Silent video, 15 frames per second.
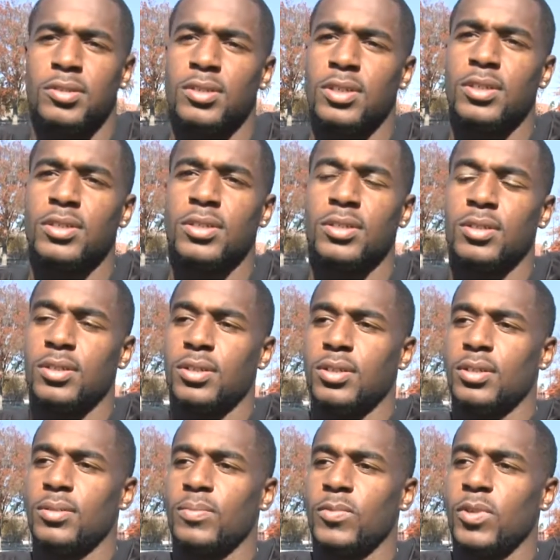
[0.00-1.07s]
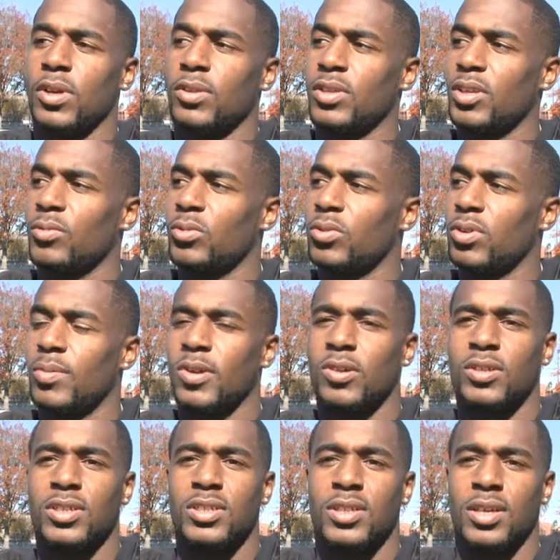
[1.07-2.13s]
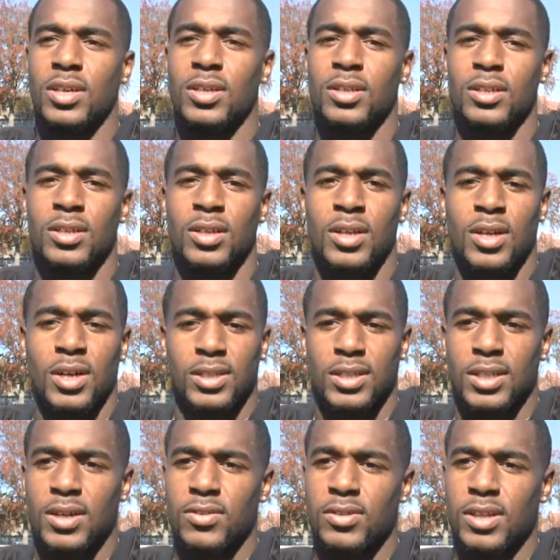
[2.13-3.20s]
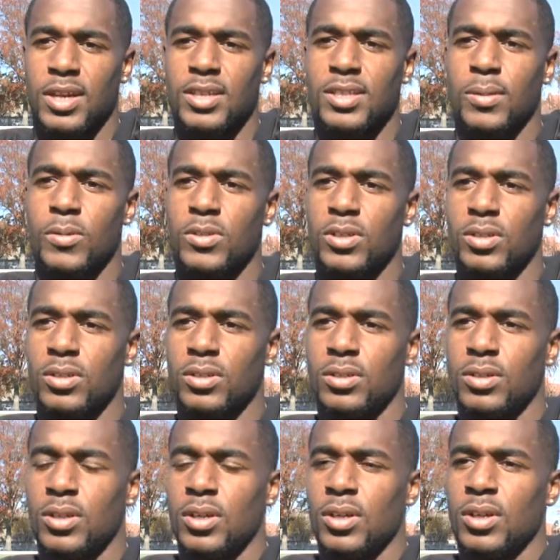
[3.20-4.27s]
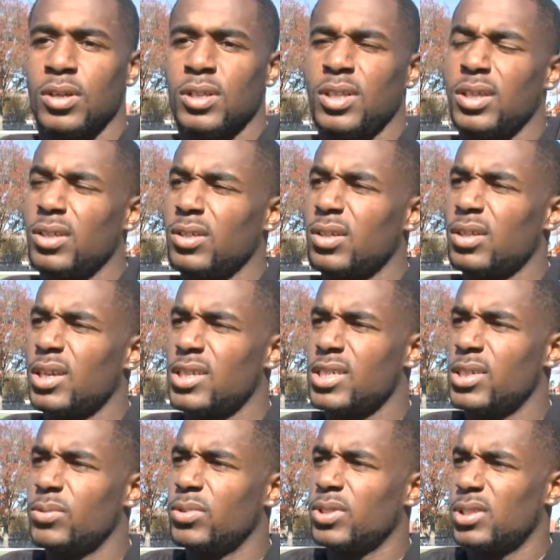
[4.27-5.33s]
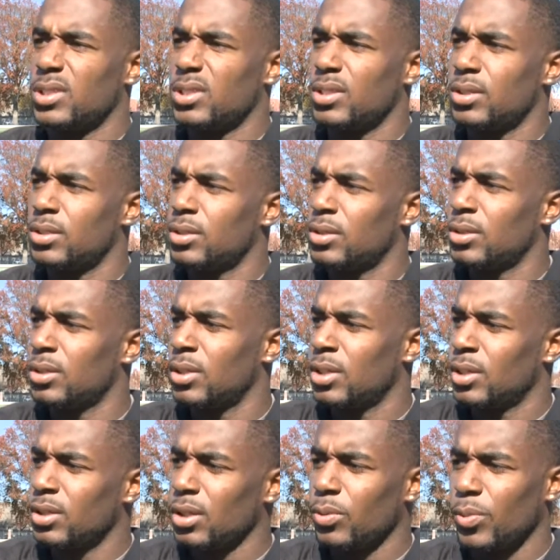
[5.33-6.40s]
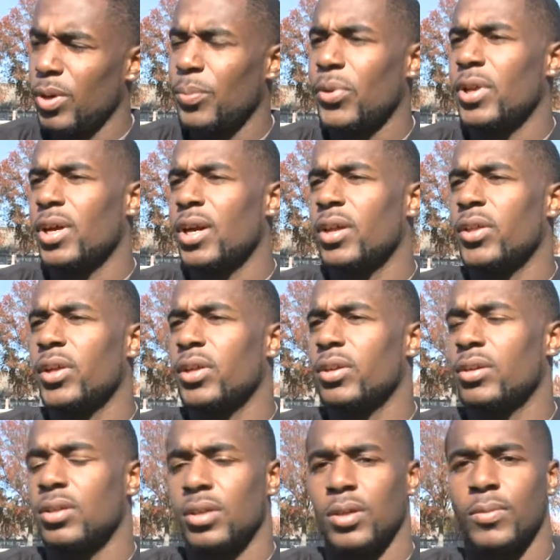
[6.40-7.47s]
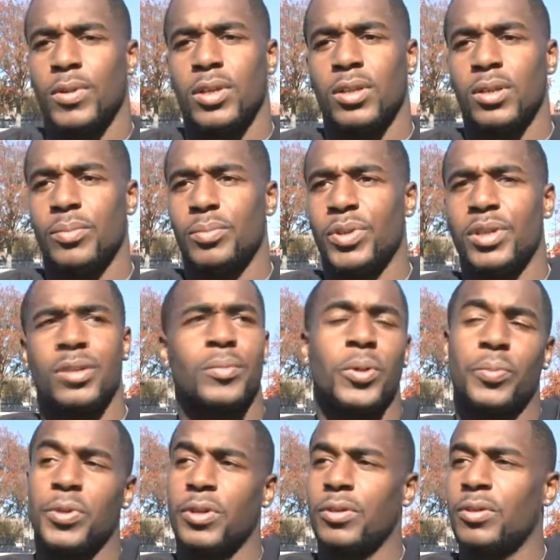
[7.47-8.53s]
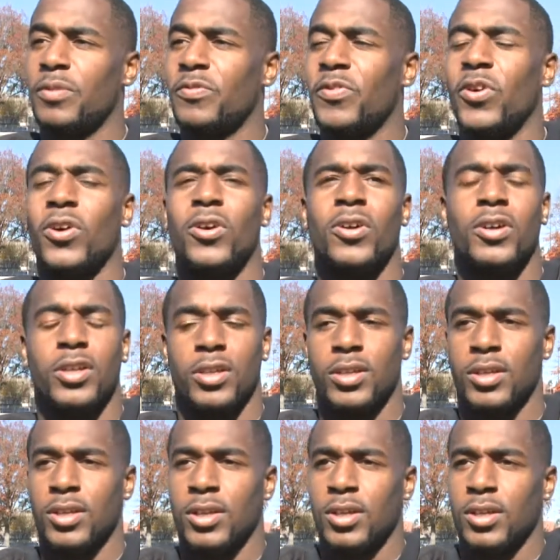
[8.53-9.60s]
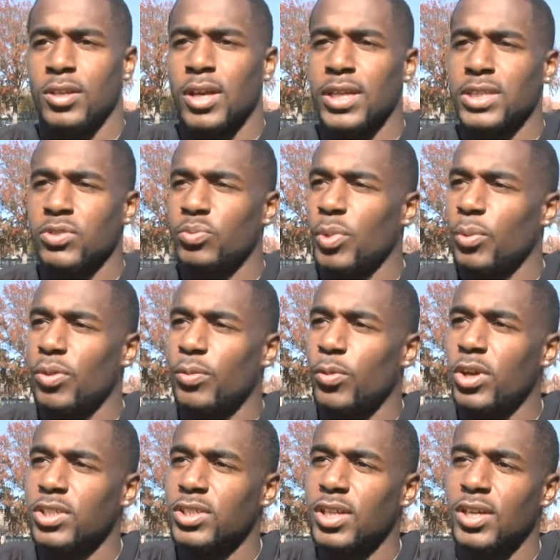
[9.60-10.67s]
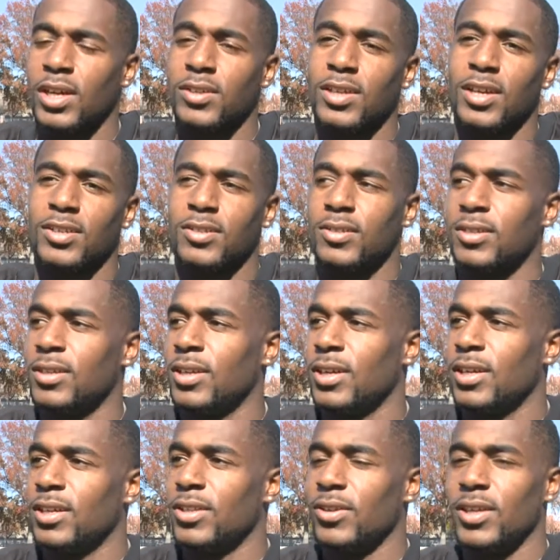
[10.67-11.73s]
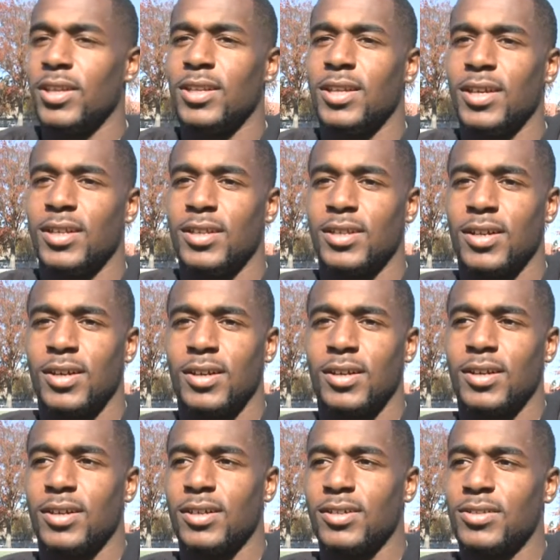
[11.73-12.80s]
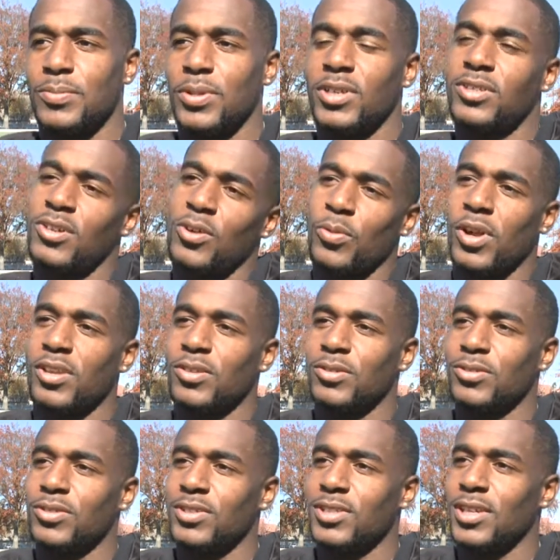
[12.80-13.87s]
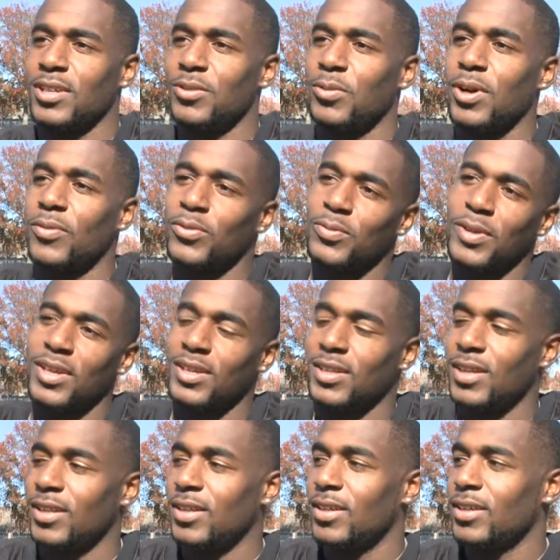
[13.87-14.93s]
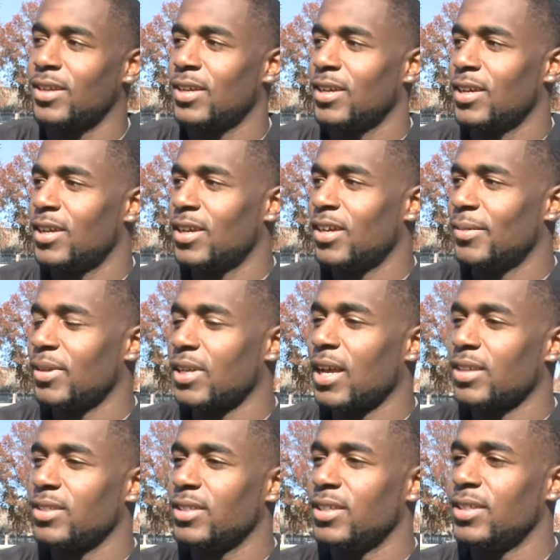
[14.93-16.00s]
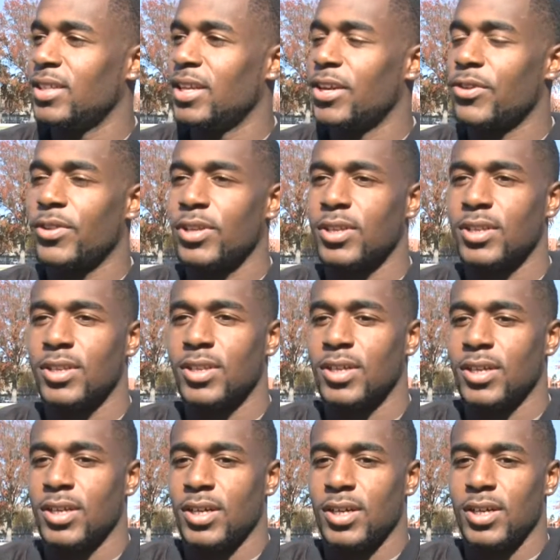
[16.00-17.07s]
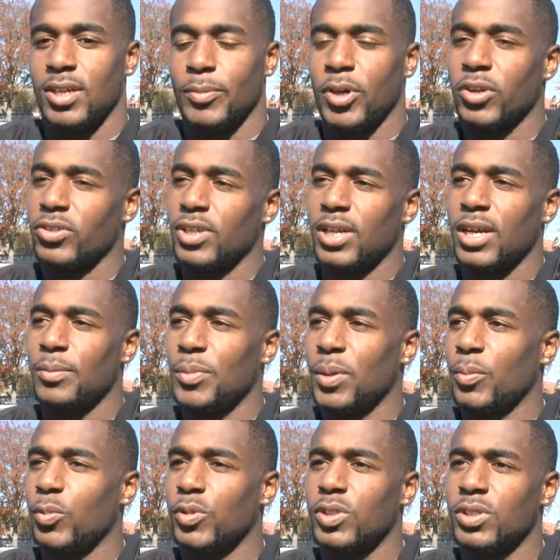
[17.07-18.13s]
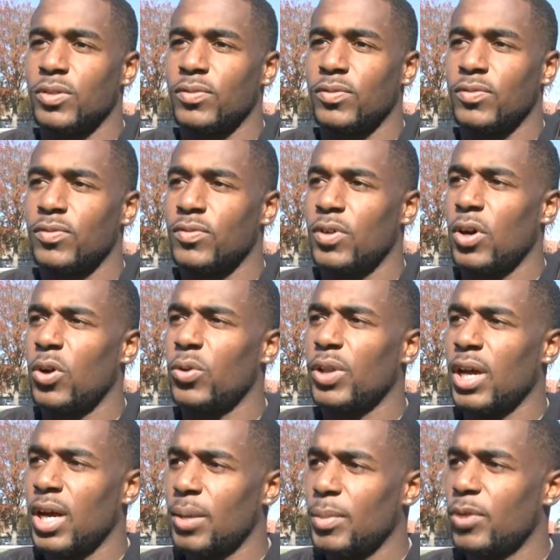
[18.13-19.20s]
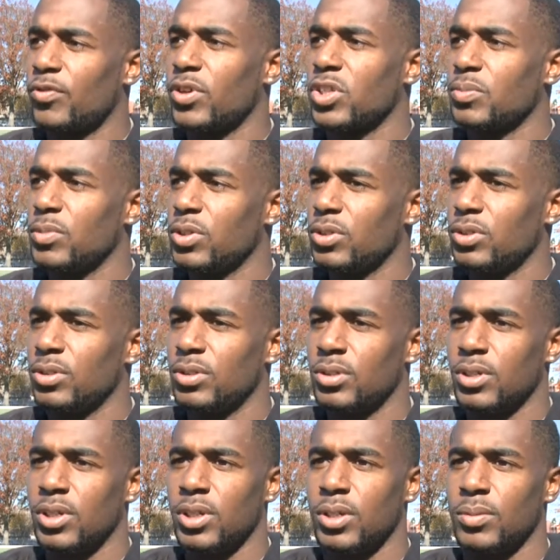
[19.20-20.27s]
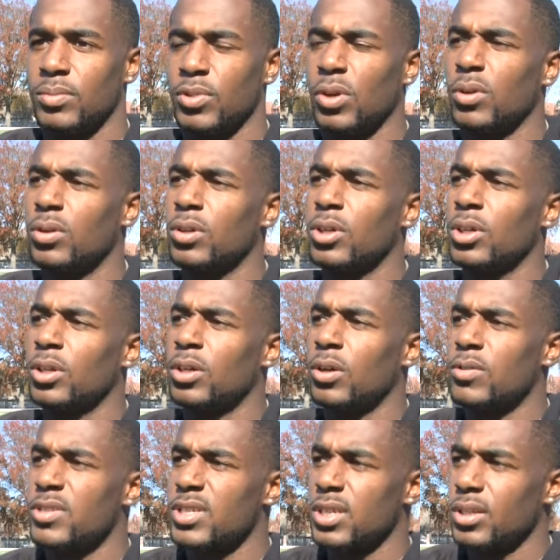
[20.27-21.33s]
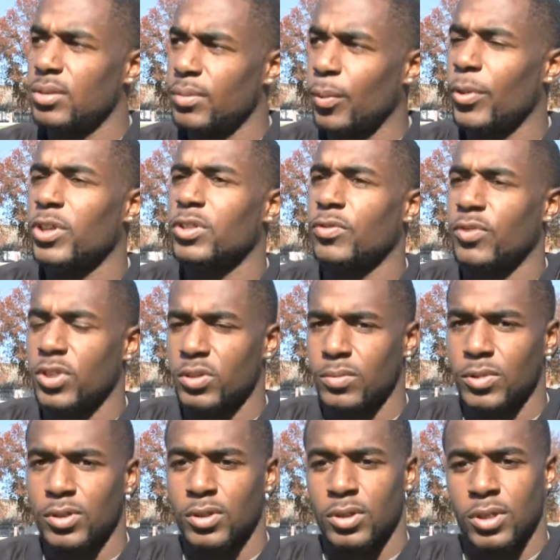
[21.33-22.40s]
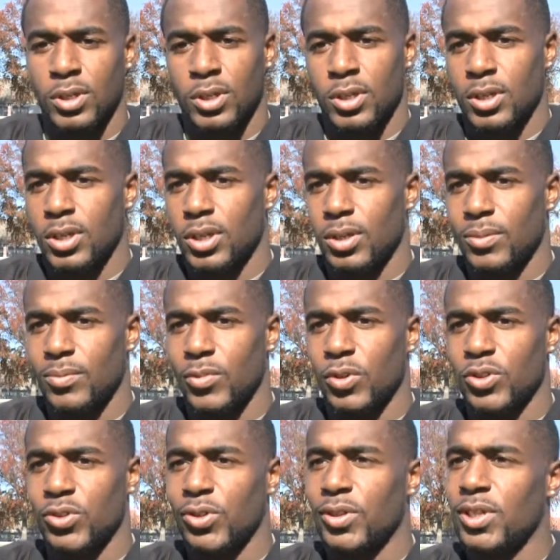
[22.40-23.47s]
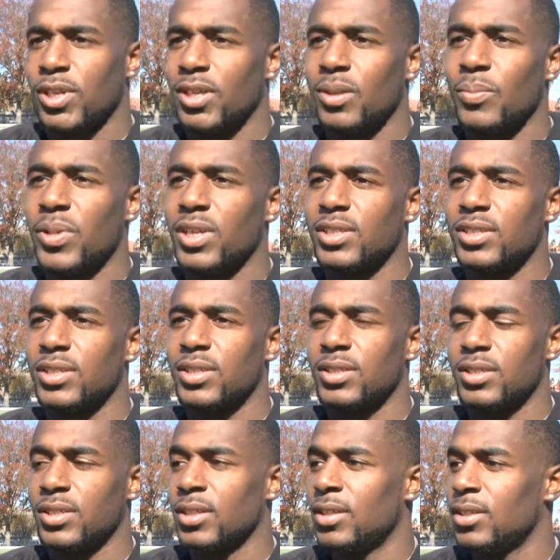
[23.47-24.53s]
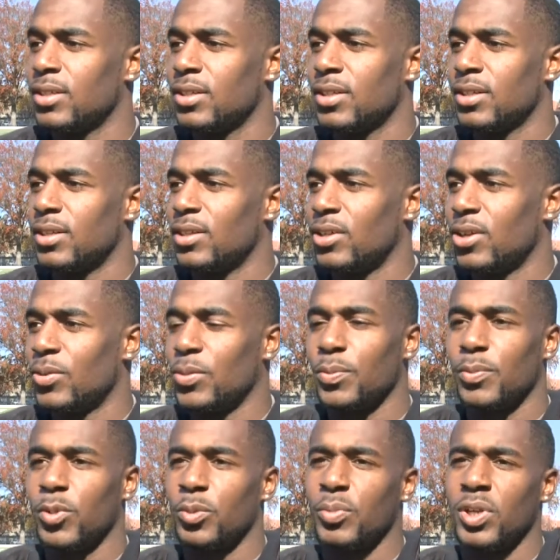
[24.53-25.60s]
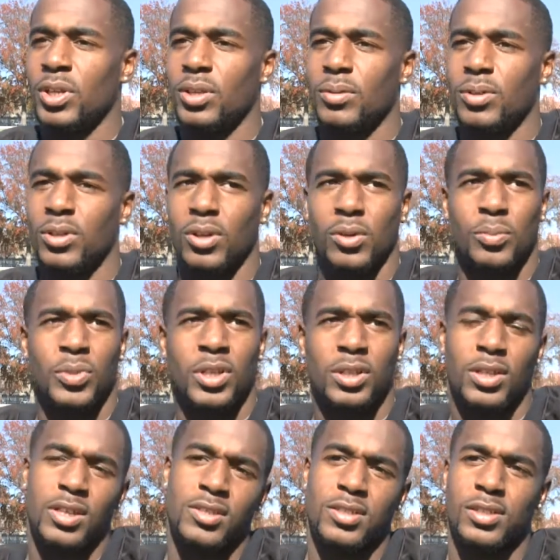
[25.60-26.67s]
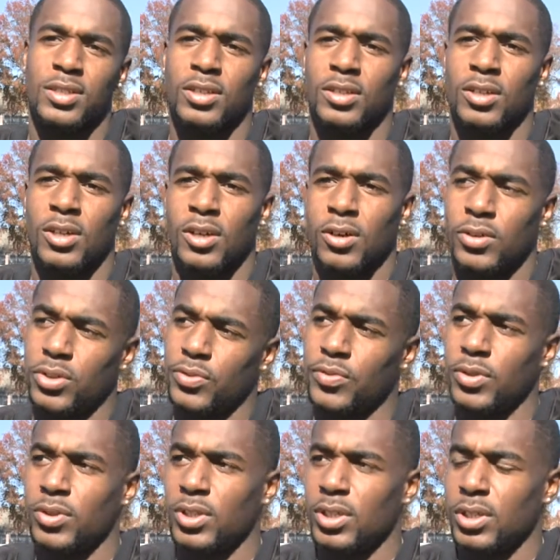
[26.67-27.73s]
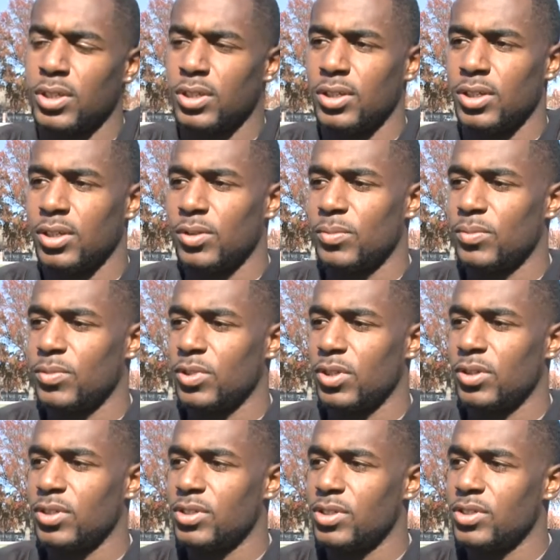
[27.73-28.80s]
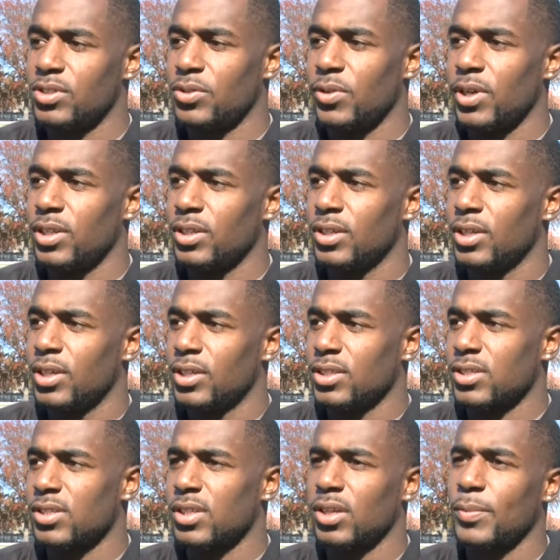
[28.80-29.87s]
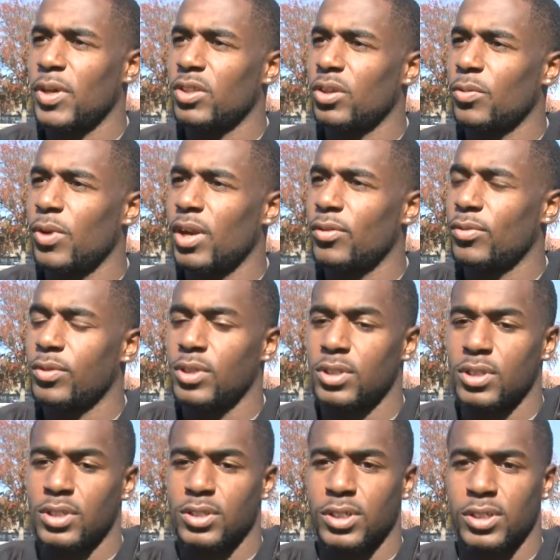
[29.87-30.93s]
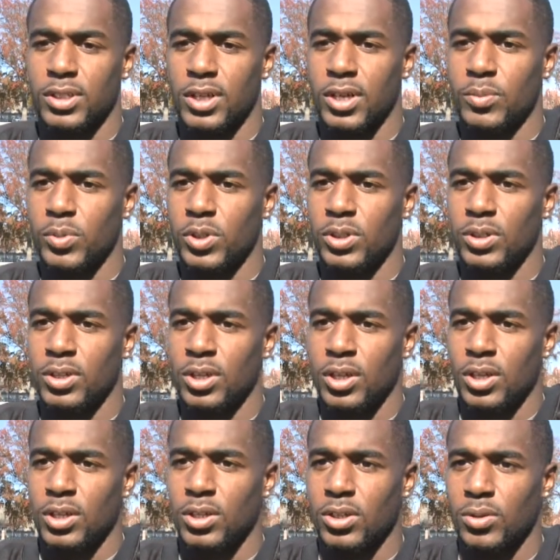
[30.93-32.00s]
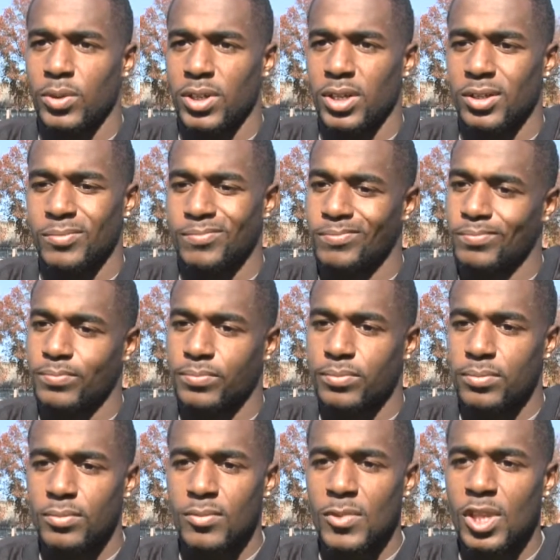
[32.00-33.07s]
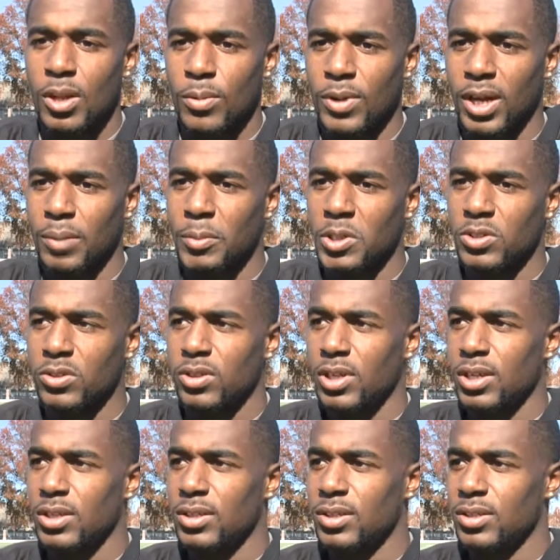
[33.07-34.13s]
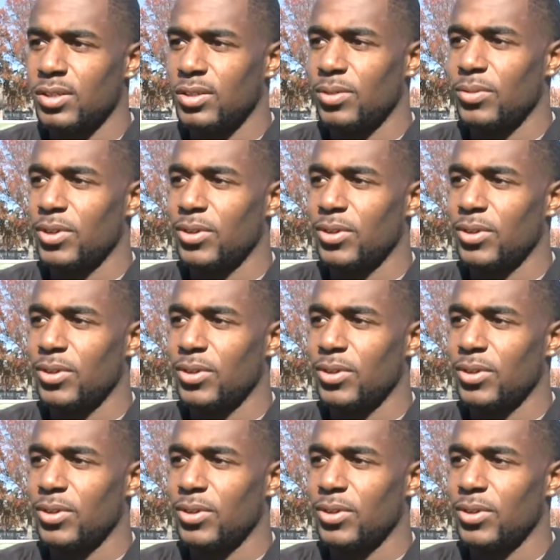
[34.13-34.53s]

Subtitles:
season, you know, I was getting recruited by Oregon State, and I think that was the last time I think SC was, they were ranked pretty high that year, and we ended up beating them up here in the fog, and I can just remember watching that. I was actually, you know, eating at a place called Roscoe's Chicken and Waffles back in L.A. I was actually eating there, and also got memories of 09, my freshman year. 010, my redshirt freshman year. You know, Jordan getting a pick six, and, you know, we being SC on this field again. You know, it's great just to think about that rivalry and things like that, but, you know, we got to make sure that, you know,